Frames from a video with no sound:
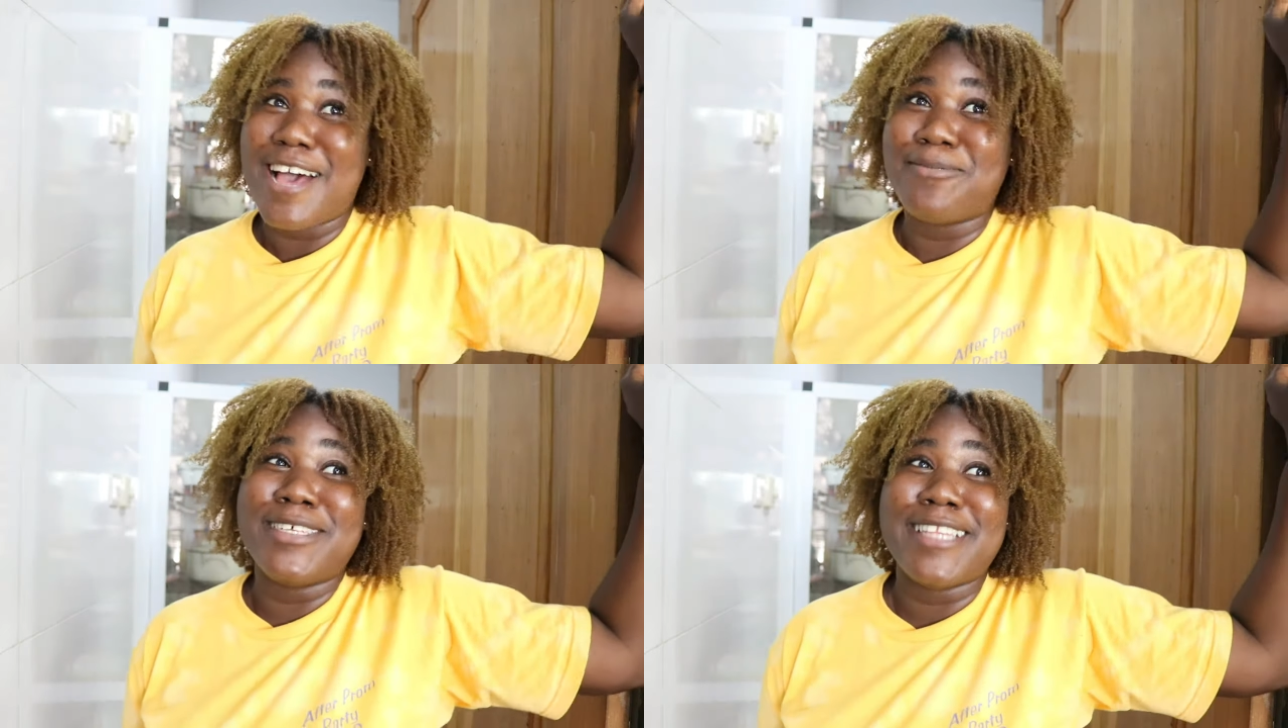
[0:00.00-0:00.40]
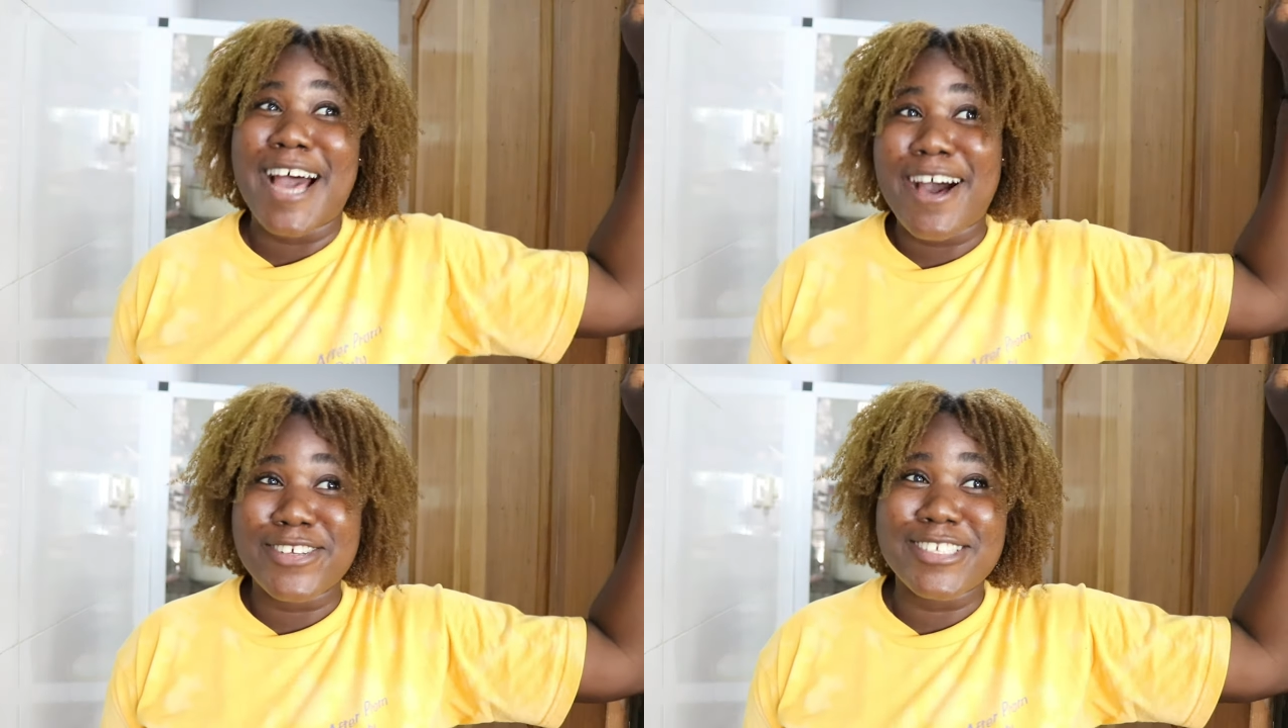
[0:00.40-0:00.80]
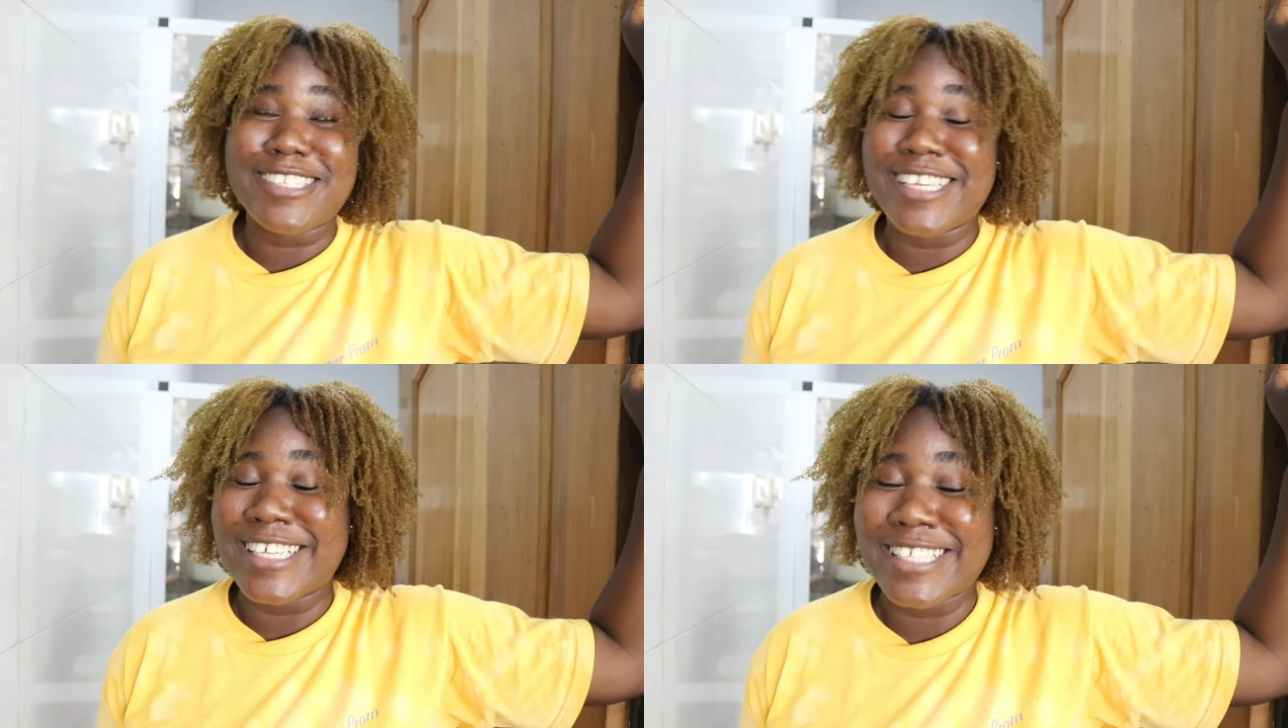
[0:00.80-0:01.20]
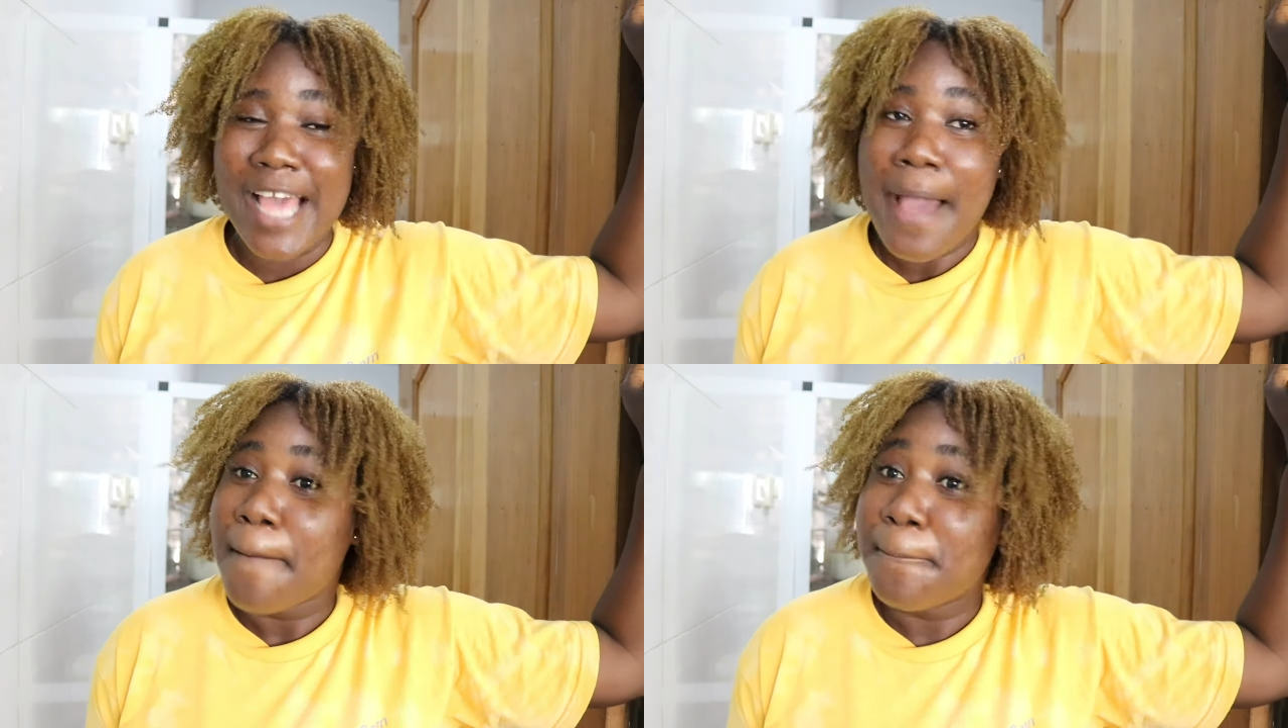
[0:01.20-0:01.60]
I've been in the house since
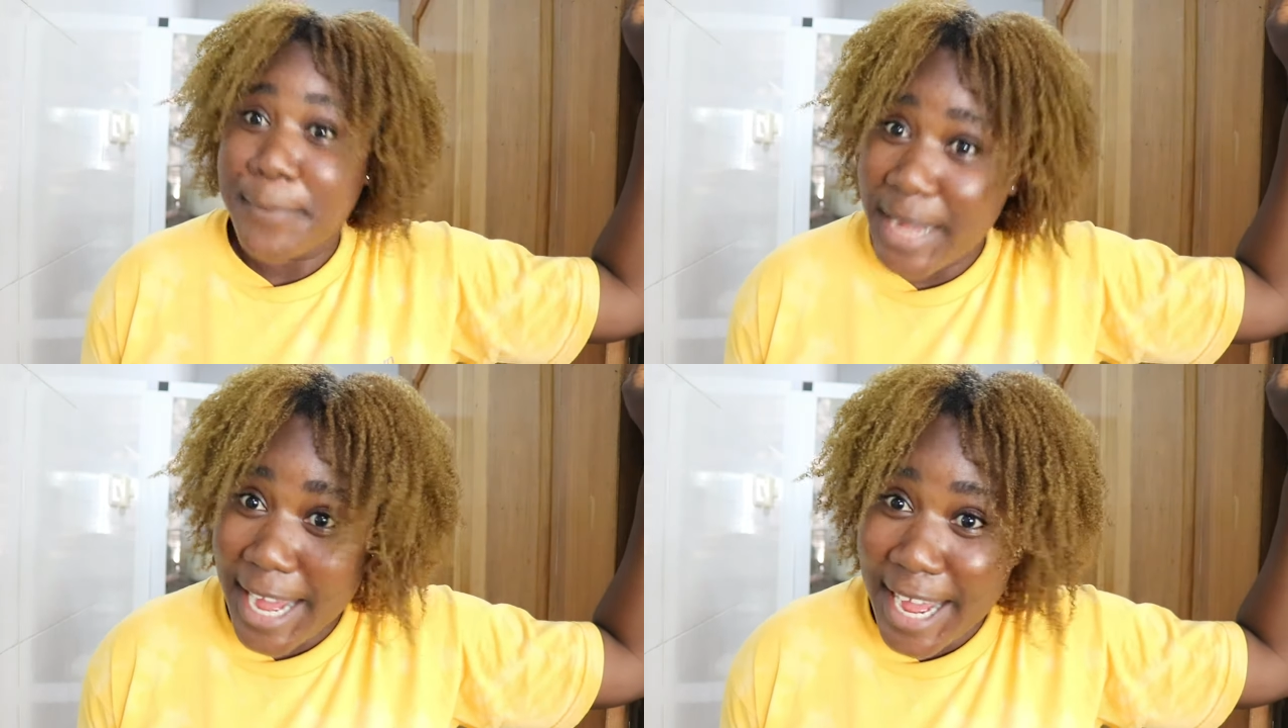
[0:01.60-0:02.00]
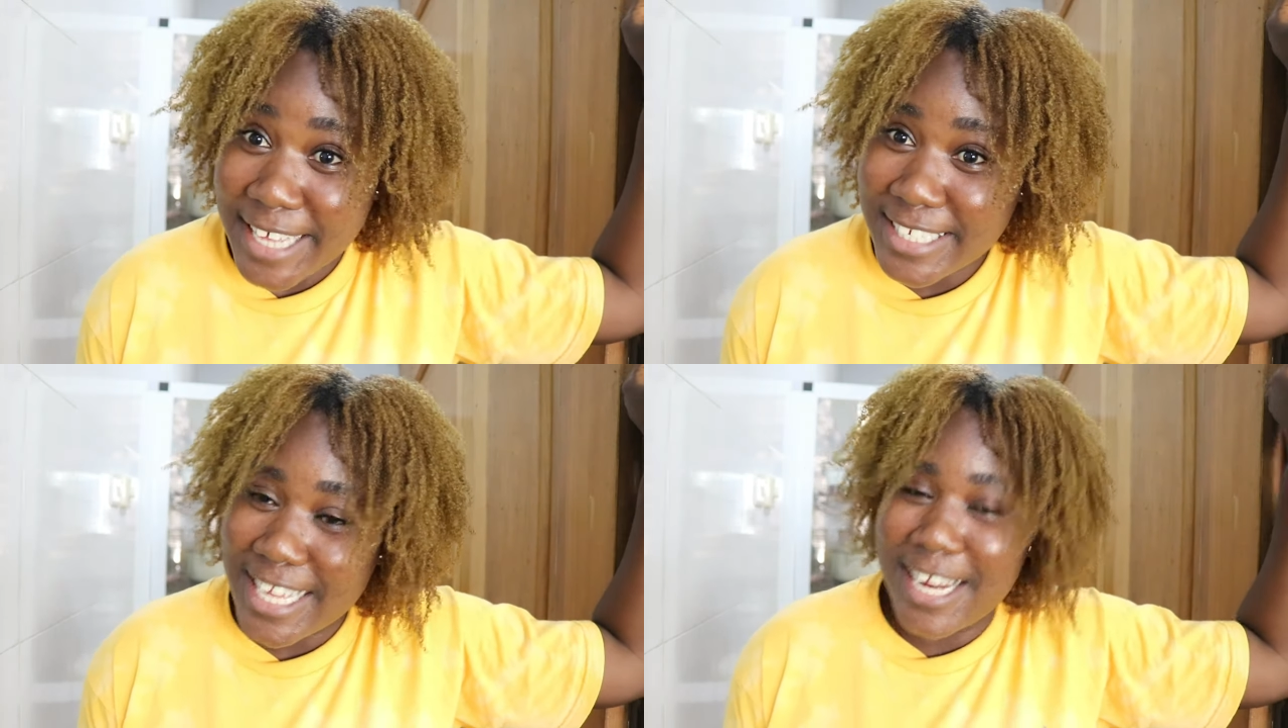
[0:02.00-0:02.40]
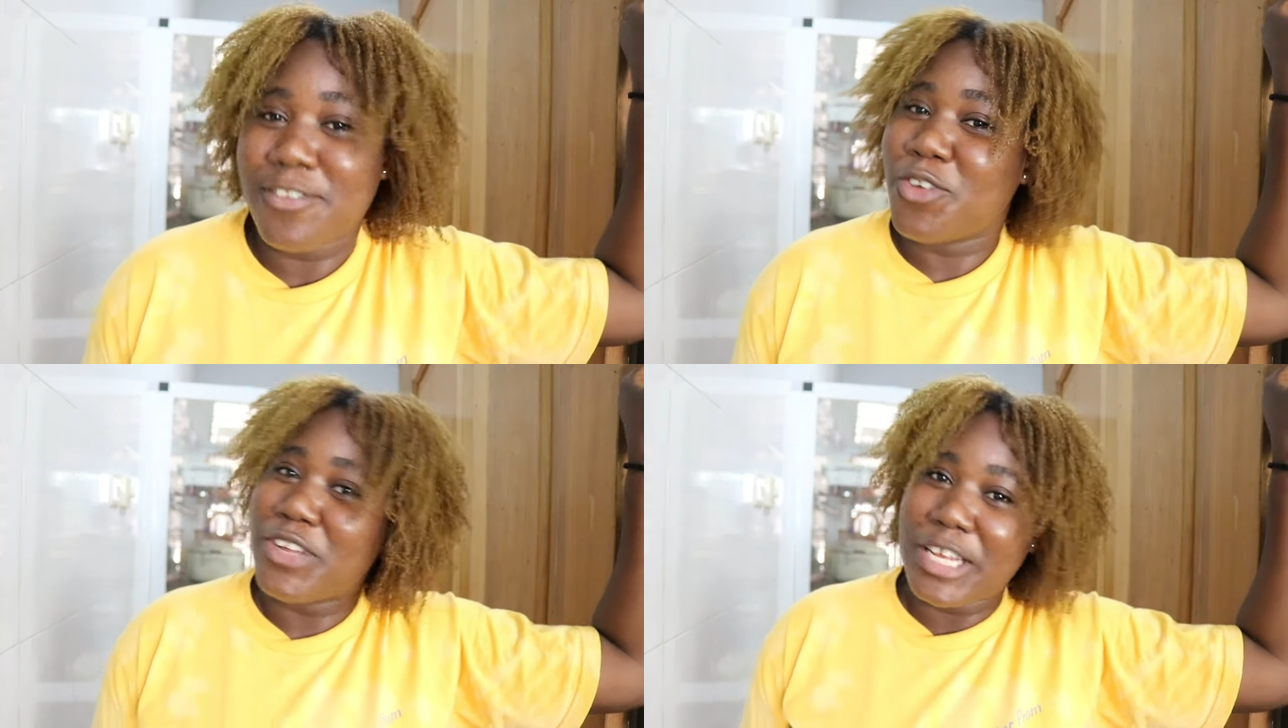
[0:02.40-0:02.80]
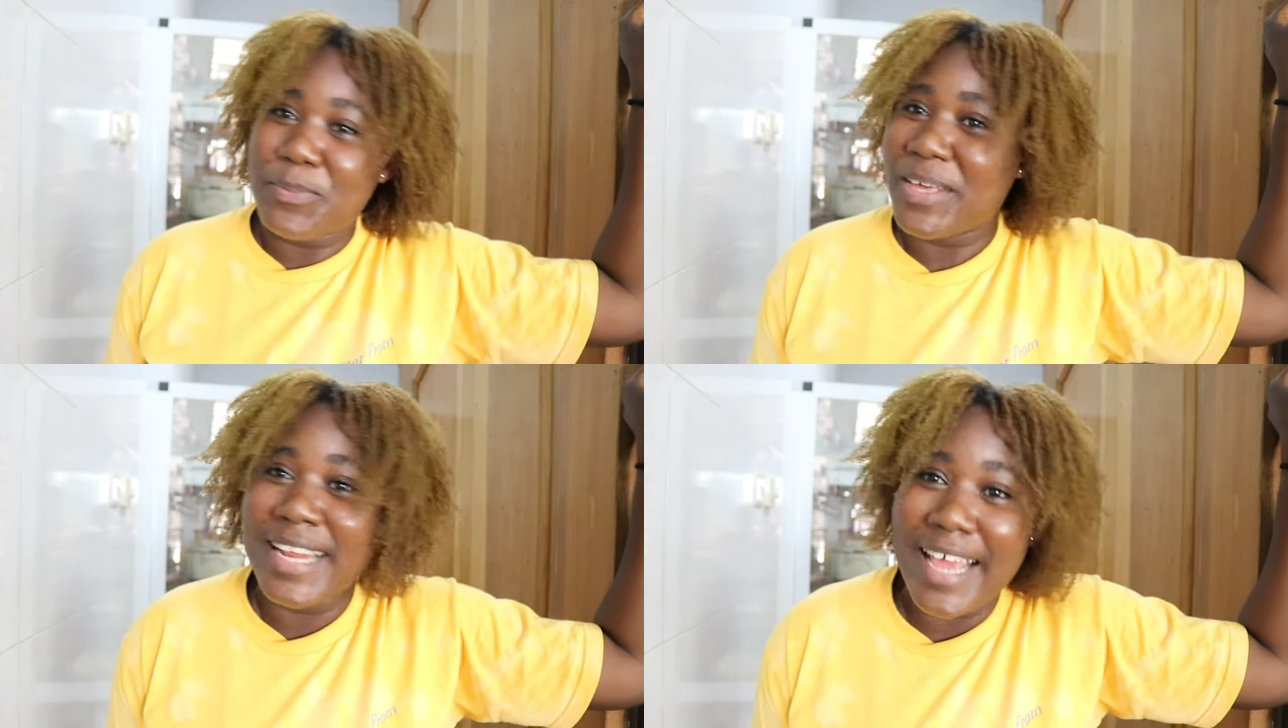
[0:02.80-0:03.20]
March and I've not really
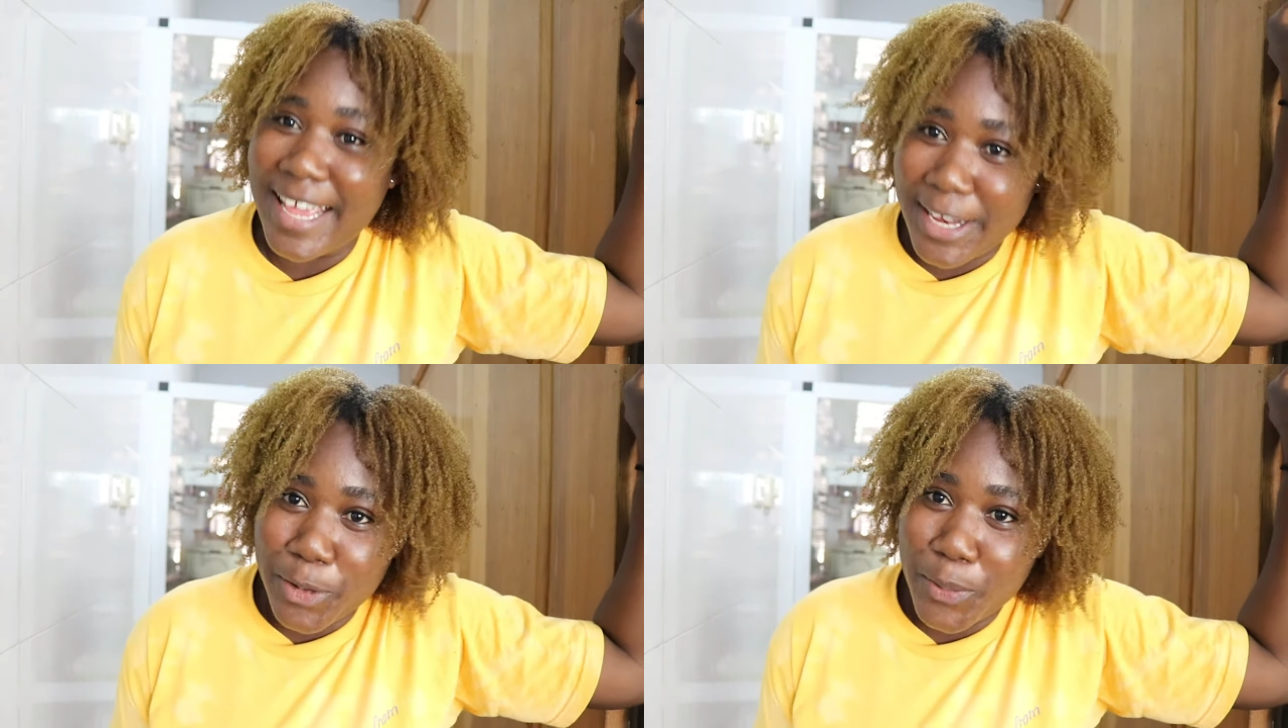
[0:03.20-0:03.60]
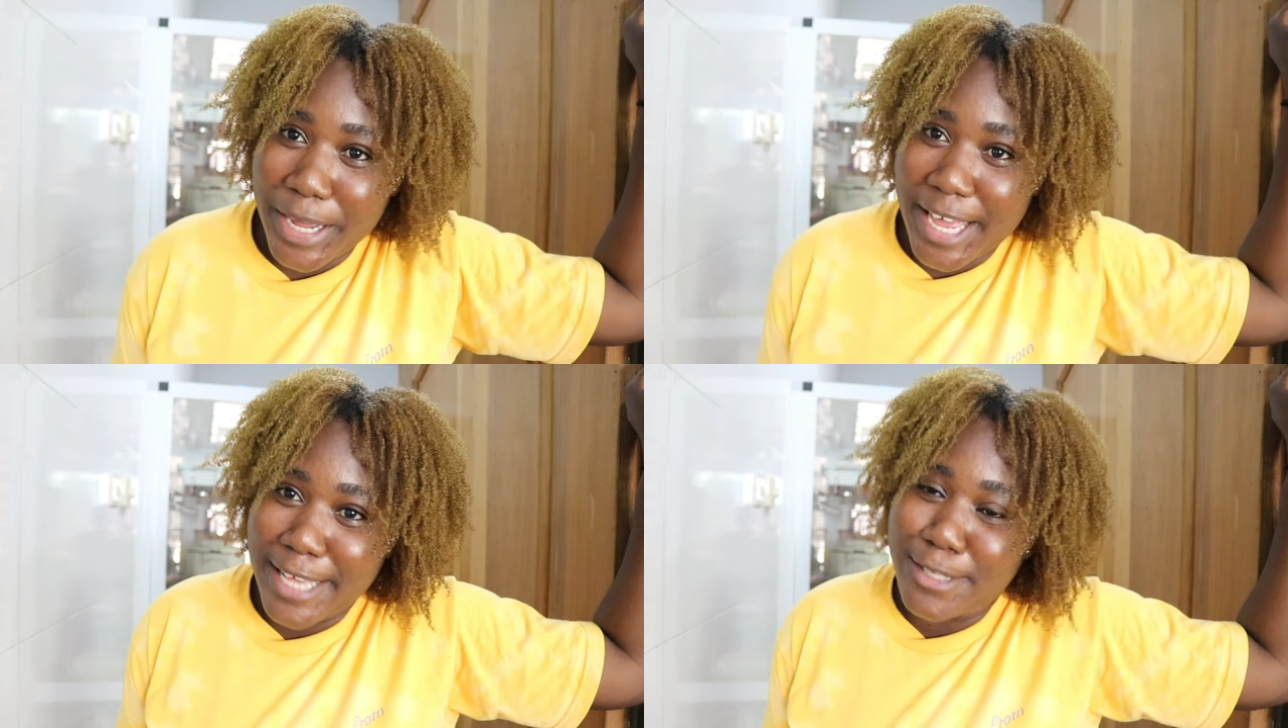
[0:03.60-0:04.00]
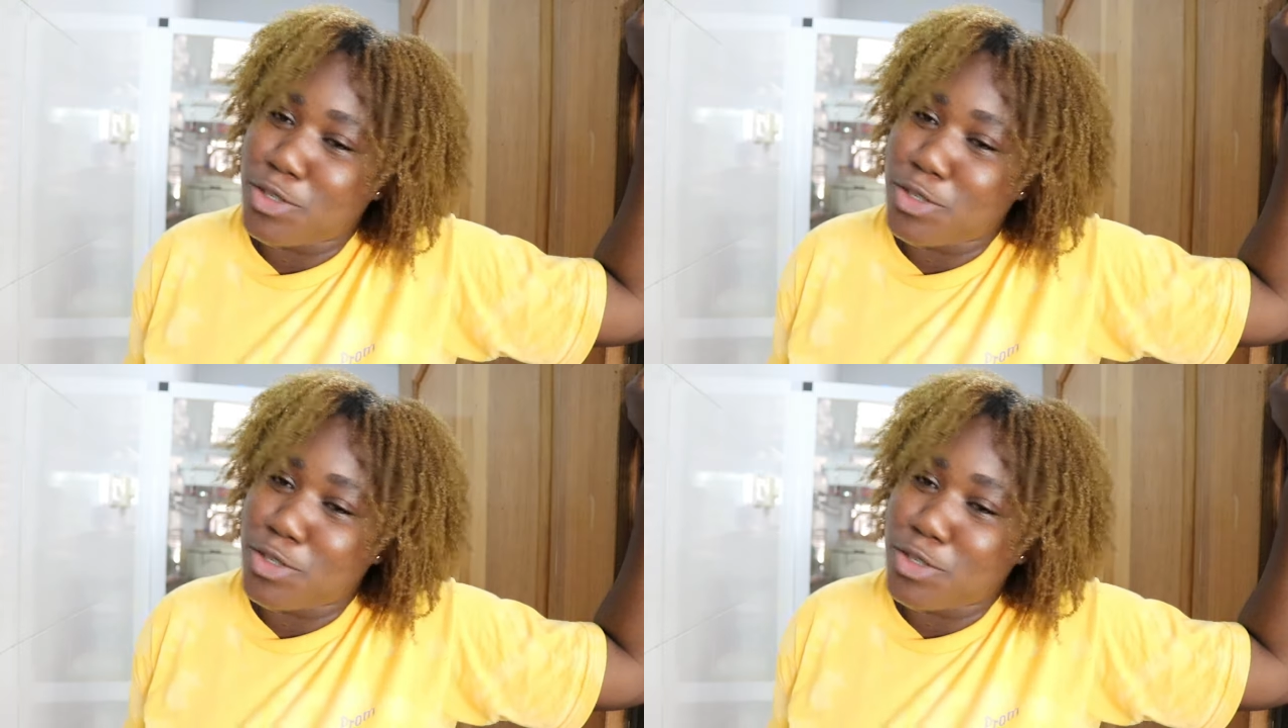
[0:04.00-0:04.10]
been anywhere.